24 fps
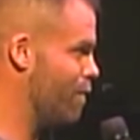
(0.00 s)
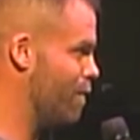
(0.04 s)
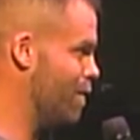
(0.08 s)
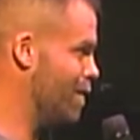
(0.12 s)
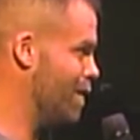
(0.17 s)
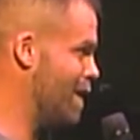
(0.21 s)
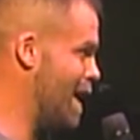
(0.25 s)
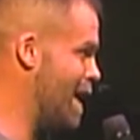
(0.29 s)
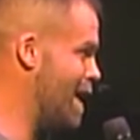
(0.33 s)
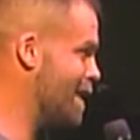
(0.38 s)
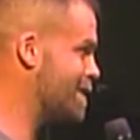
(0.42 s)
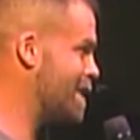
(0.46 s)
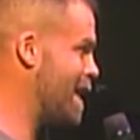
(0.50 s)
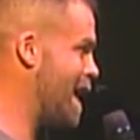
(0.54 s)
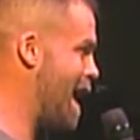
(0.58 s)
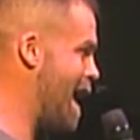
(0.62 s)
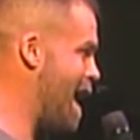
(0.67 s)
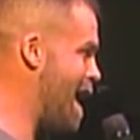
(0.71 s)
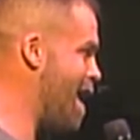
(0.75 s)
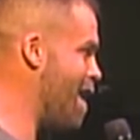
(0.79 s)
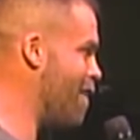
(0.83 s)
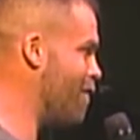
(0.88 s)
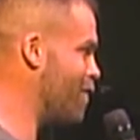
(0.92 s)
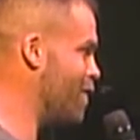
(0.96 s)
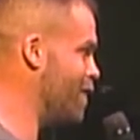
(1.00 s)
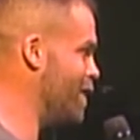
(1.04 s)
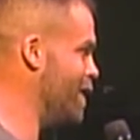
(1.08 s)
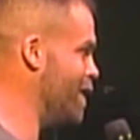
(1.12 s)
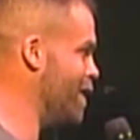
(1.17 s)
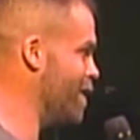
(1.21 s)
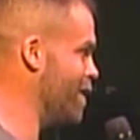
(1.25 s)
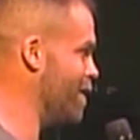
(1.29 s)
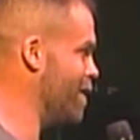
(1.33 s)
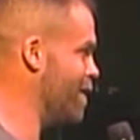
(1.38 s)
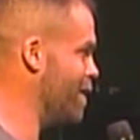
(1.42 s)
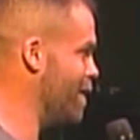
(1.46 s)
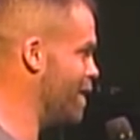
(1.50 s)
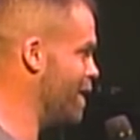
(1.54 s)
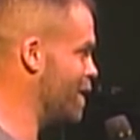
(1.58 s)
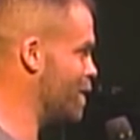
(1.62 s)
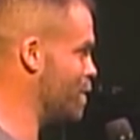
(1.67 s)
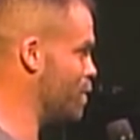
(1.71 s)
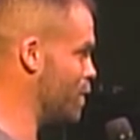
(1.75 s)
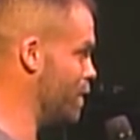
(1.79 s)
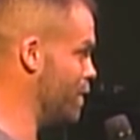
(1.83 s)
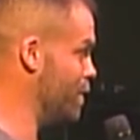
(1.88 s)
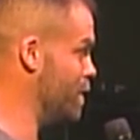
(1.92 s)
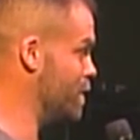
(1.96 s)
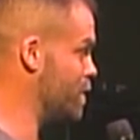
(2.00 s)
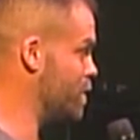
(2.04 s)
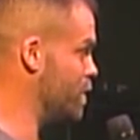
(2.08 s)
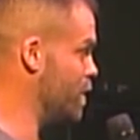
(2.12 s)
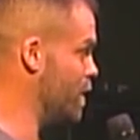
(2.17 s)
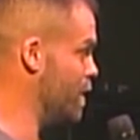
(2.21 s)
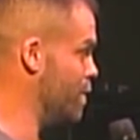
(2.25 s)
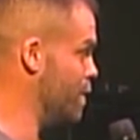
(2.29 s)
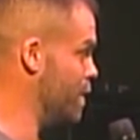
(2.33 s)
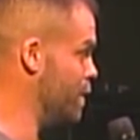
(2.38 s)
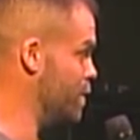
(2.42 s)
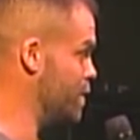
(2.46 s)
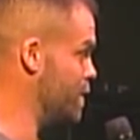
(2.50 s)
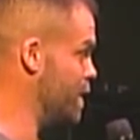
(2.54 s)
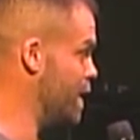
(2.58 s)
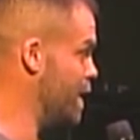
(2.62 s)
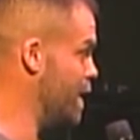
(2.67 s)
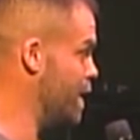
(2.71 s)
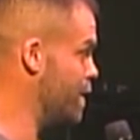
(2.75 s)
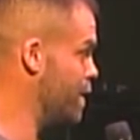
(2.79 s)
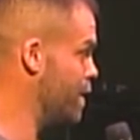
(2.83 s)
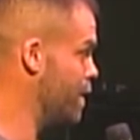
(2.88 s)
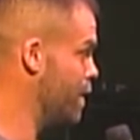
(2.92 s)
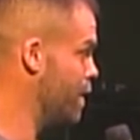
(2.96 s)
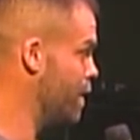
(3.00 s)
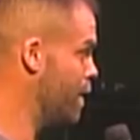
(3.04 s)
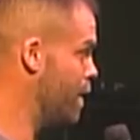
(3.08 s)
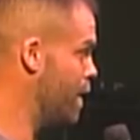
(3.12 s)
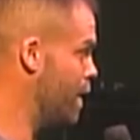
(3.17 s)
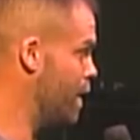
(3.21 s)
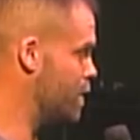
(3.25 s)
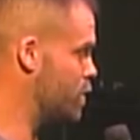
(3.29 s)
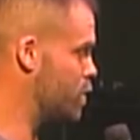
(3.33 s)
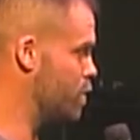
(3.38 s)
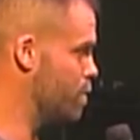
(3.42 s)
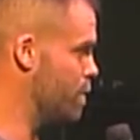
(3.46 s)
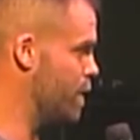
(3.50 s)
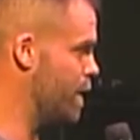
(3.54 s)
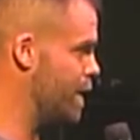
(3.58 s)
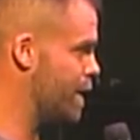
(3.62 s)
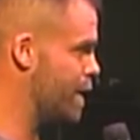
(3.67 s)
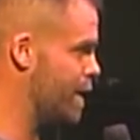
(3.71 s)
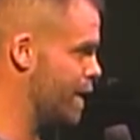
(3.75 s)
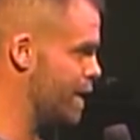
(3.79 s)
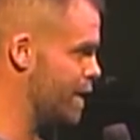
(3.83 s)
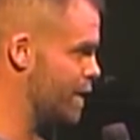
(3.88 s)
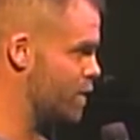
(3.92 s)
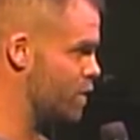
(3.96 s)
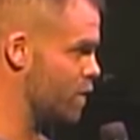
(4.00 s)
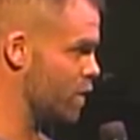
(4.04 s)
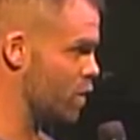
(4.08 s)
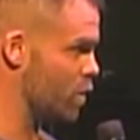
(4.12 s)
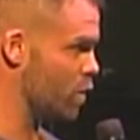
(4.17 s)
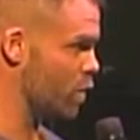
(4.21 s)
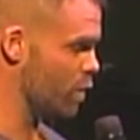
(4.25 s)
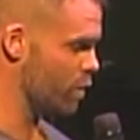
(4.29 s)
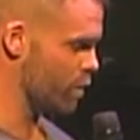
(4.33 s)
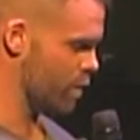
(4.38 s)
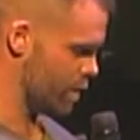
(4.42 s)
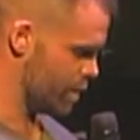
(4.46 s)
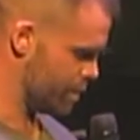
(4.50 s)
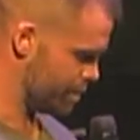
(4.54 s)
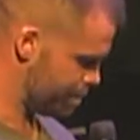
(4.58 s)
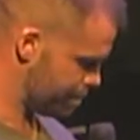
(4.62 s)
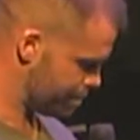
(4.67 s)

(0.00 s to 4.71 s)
last half the year at the previous job I was at. And so money kind of took over.